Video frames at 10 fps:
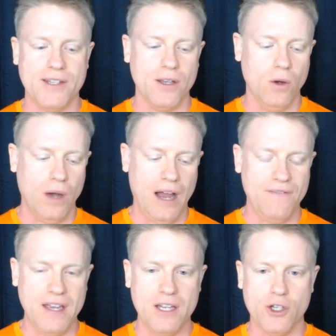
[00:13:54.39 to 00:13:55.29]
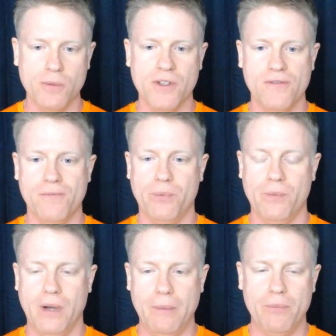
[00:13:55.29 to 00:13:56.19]
So, I think in terms of
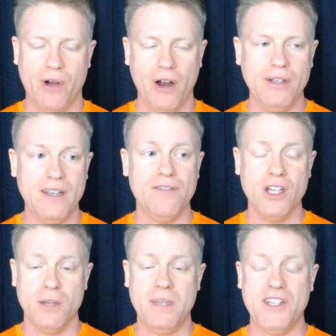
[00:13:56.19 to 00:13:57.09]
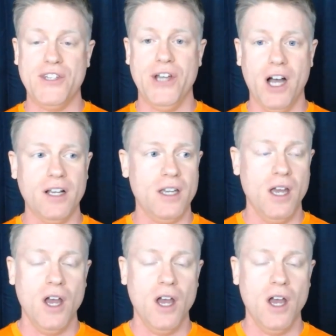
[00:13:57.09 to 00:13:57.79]
priority, if you're going to be stuck